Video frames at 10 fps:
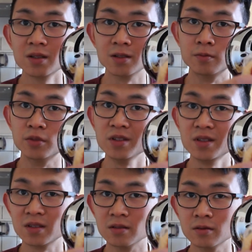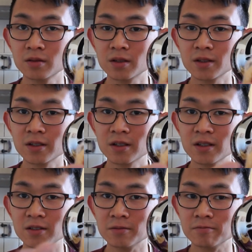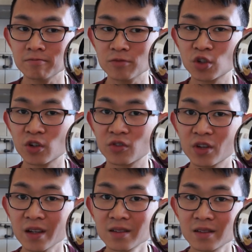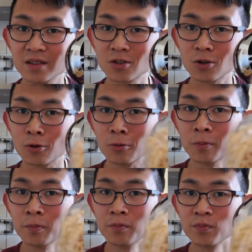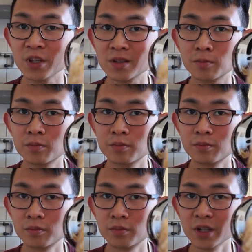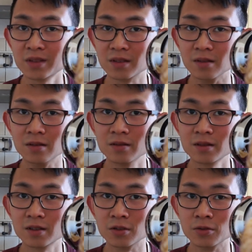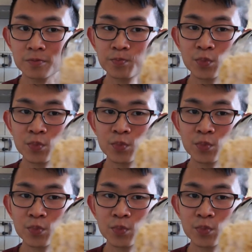So Brezel, you could have guessed, is a pretzel. So